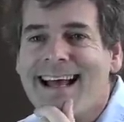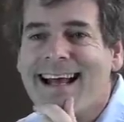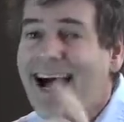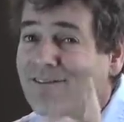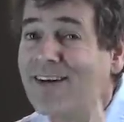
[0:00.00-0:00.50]

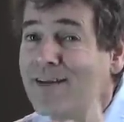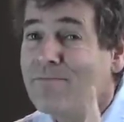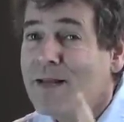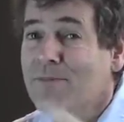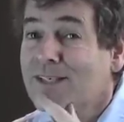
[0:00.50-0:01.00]
confident
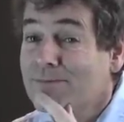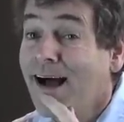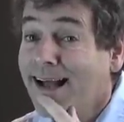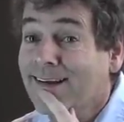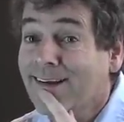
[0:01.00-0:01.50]
people
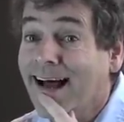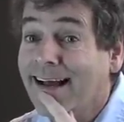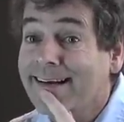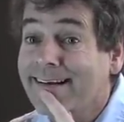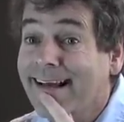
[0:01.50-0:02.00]
smile a
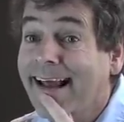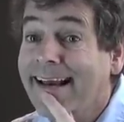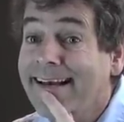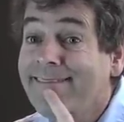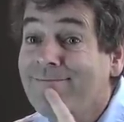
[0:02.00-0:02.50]
lot.
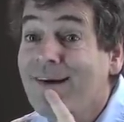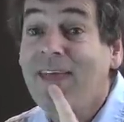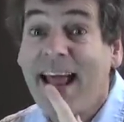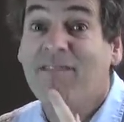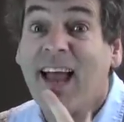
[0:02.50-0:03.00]
And, well,
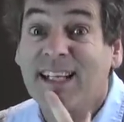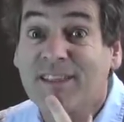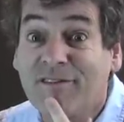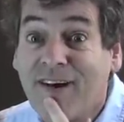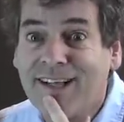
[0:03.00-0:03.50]
they have lots
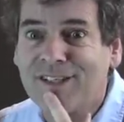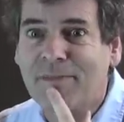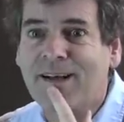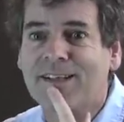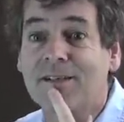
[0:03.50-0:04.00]
of friends
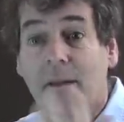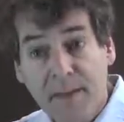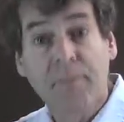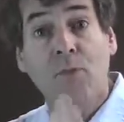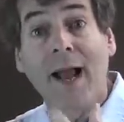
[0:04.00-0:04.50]
because
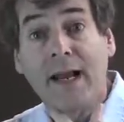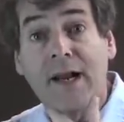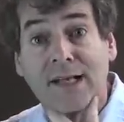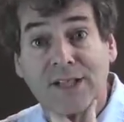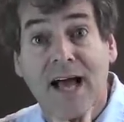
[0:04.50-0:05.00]
people
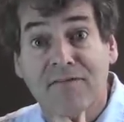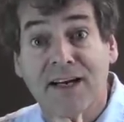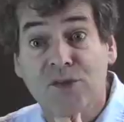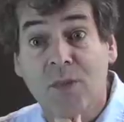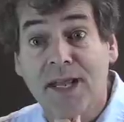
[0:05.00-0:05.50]
recognize
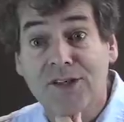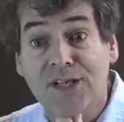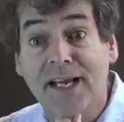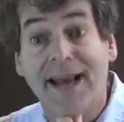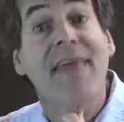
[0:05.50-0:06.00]
confidence when they
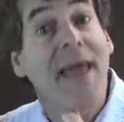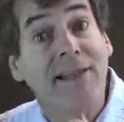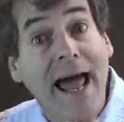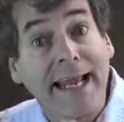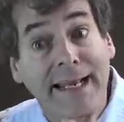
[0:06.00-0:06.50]
see it and they
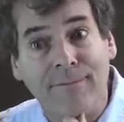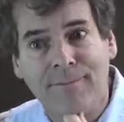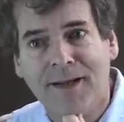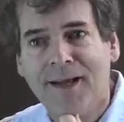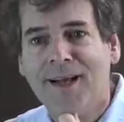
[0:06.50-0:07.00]
like it.
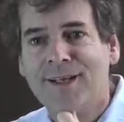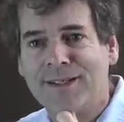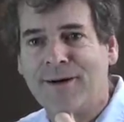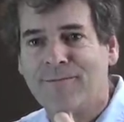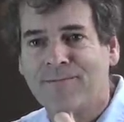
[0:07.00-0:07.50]

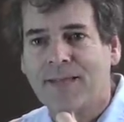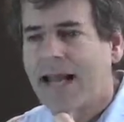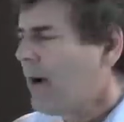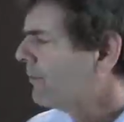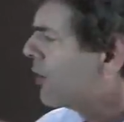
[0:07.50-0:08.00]
So,
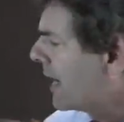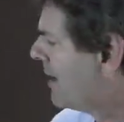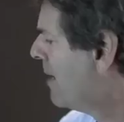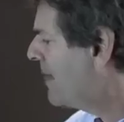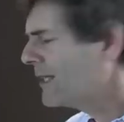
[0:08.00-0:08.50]
now, okay,
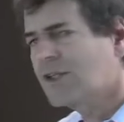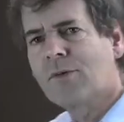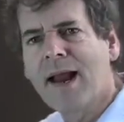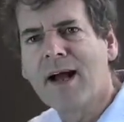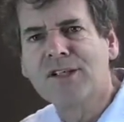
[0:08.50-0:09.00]
pass the
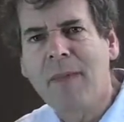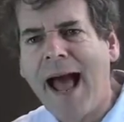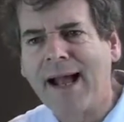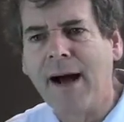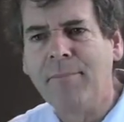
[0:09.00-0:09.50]
crayons
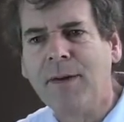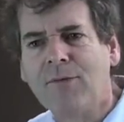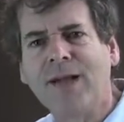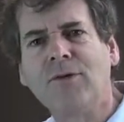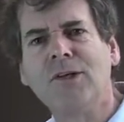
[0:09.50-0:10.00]
back up,
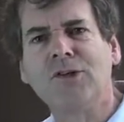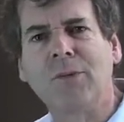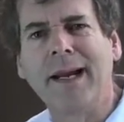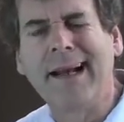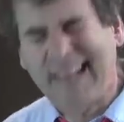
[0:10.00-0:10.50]
right through the
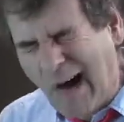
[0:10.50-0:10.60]
screen. And,